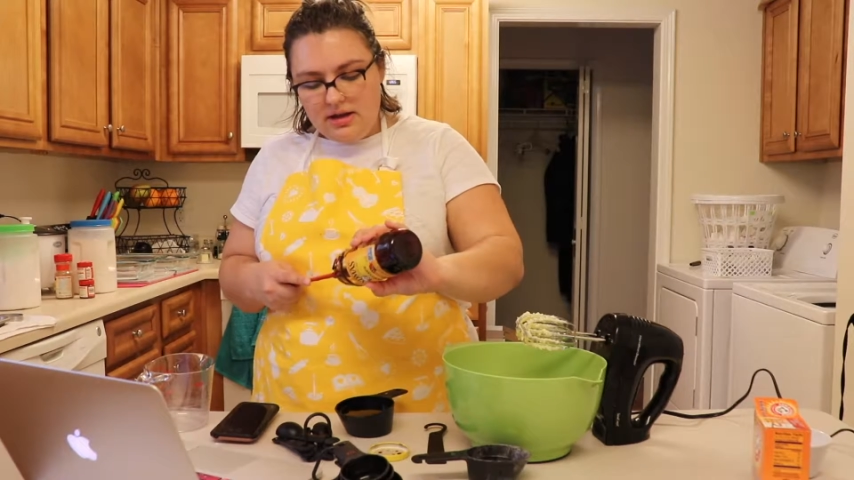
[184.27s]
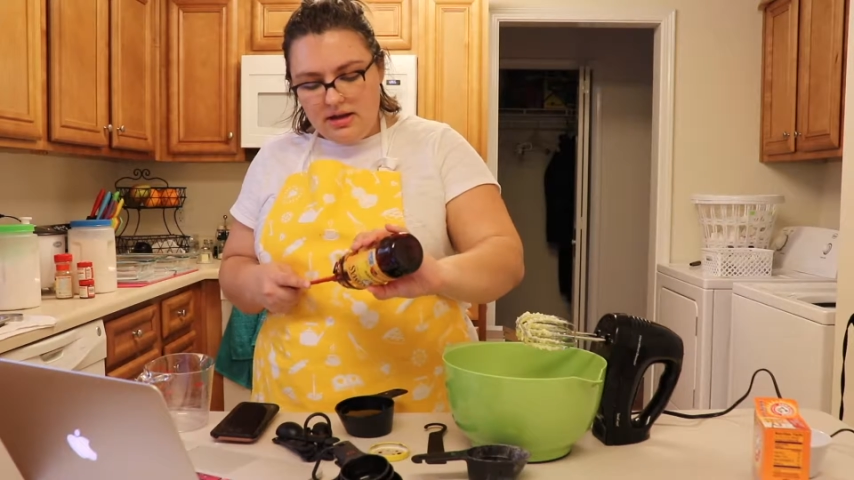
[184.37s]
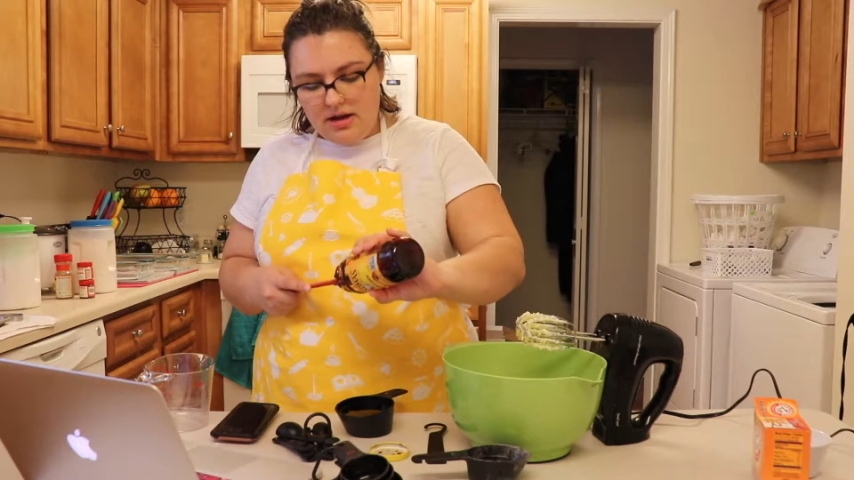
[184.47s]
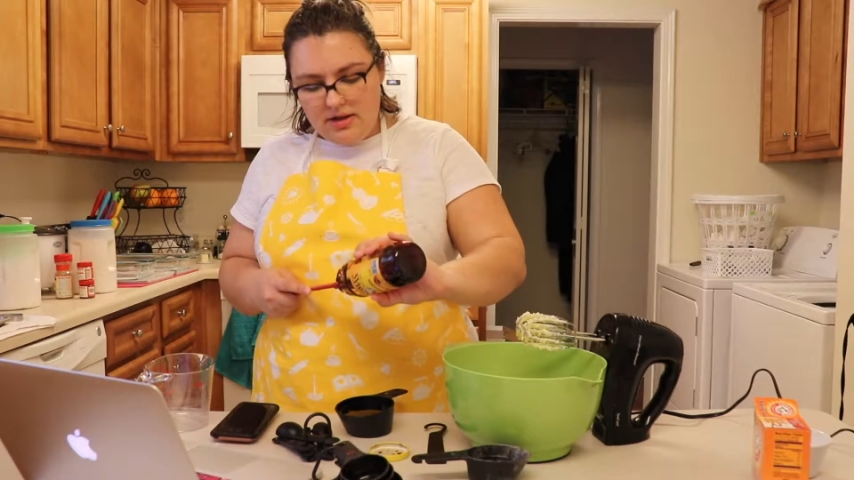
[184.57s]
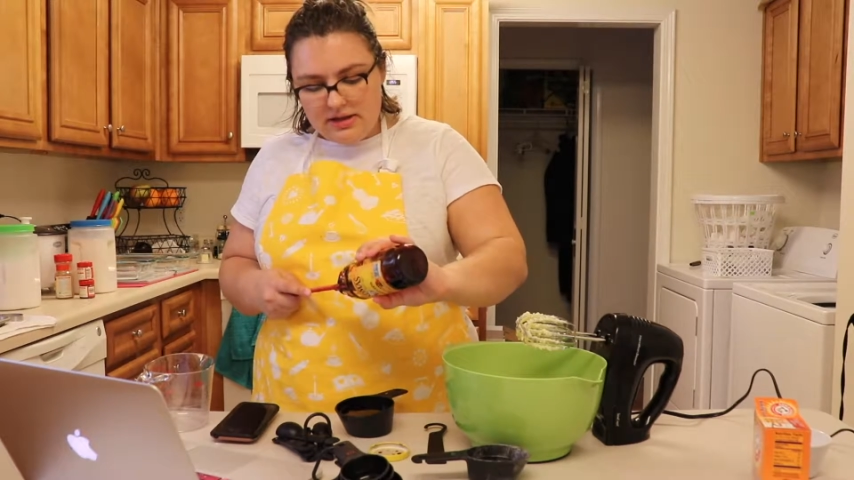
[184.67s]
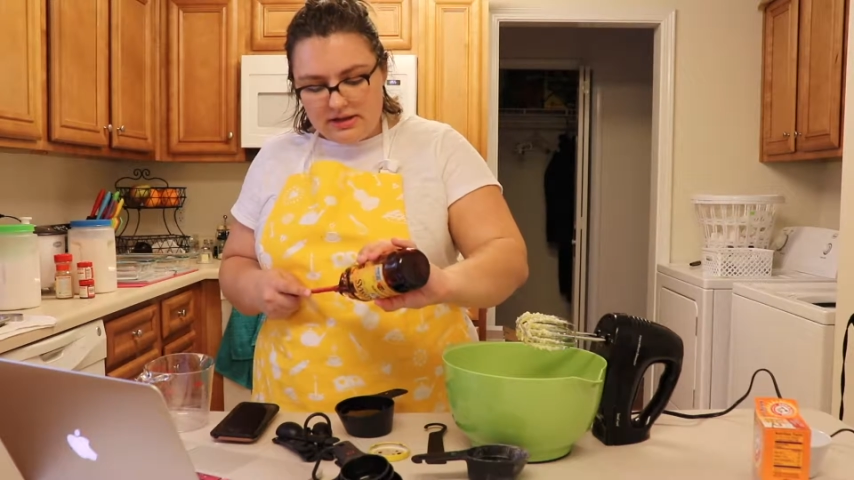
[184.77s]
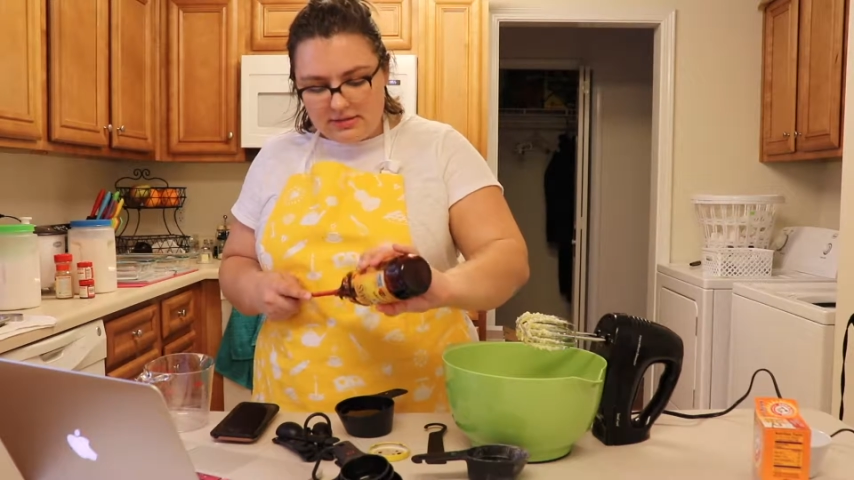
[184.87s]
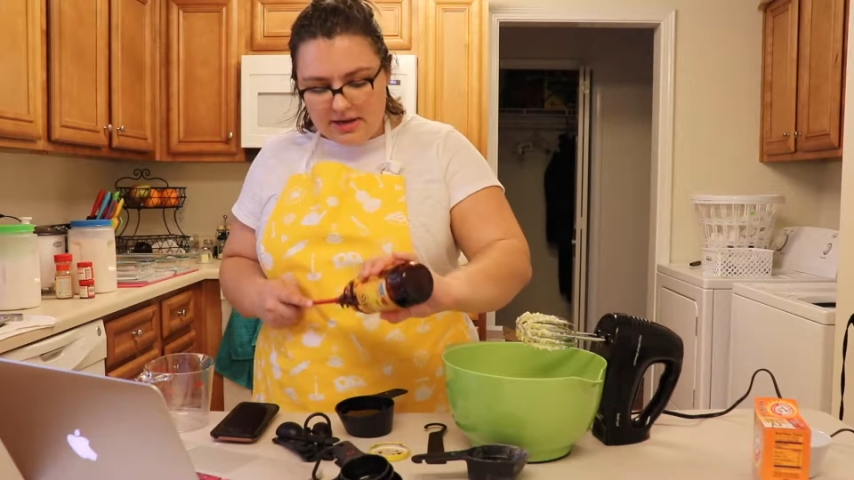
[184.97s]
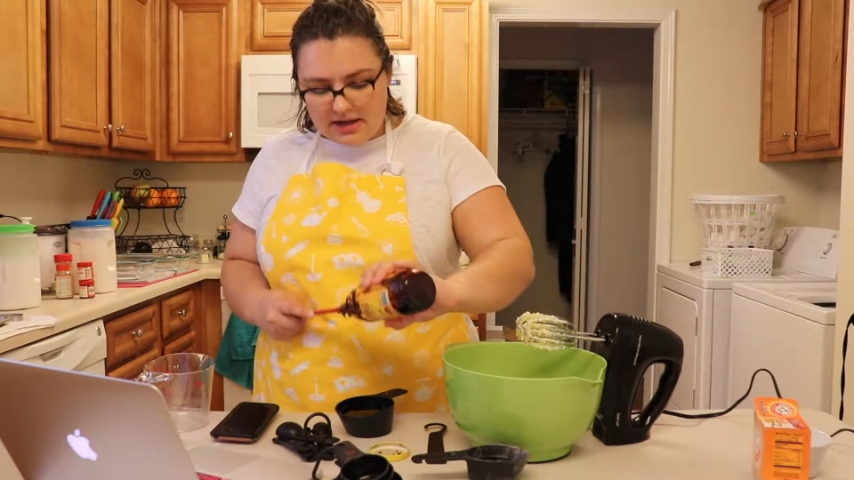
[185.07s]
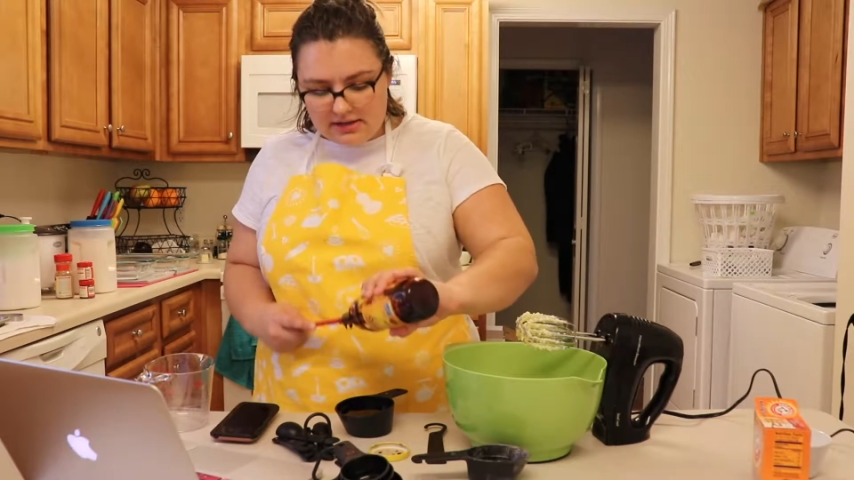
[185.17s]
Oh, this is
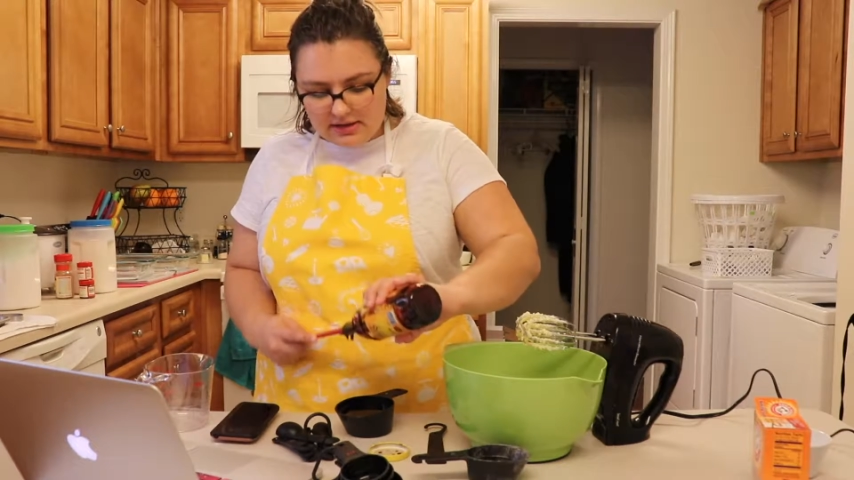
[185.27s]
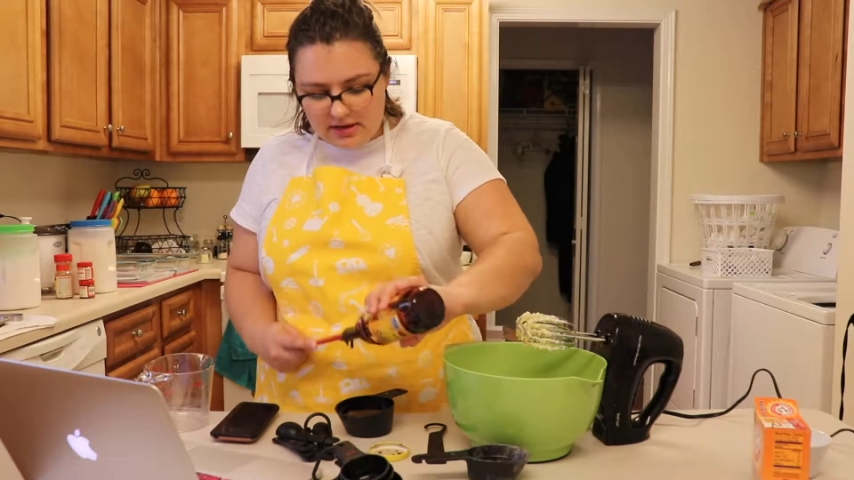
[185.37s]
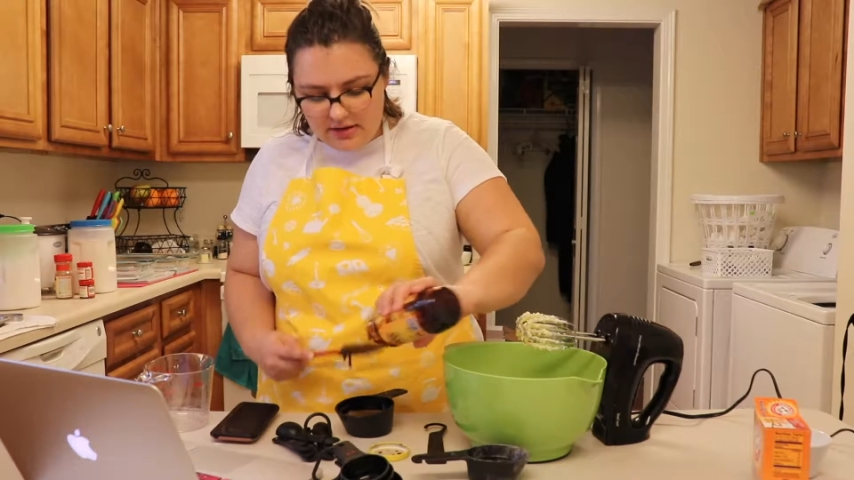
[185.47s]
a mess.